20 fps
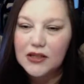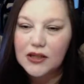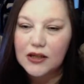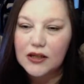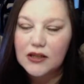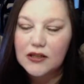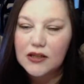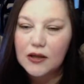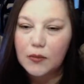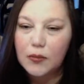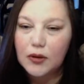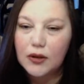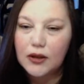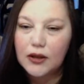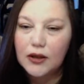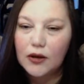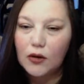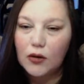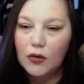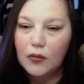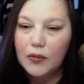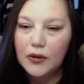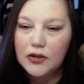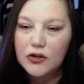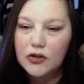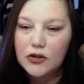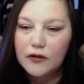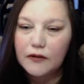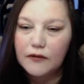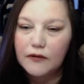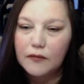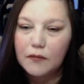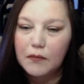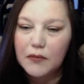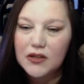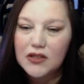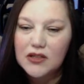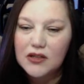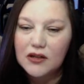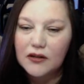see, because I put a whole bunch of
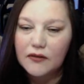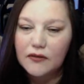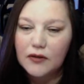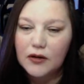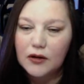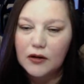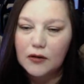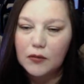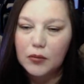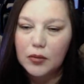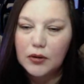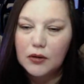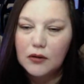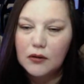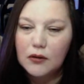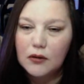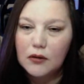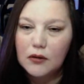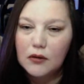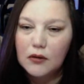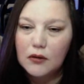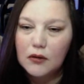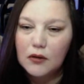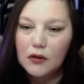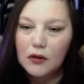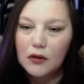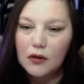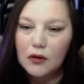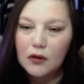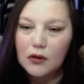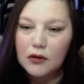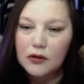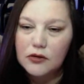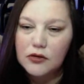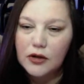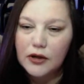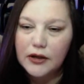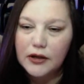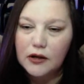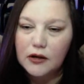my stuff up uh,
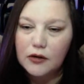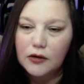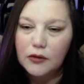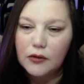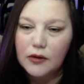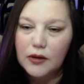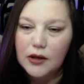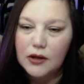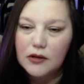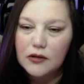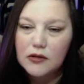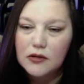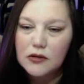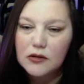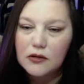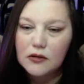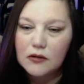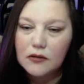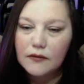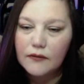trying to do this.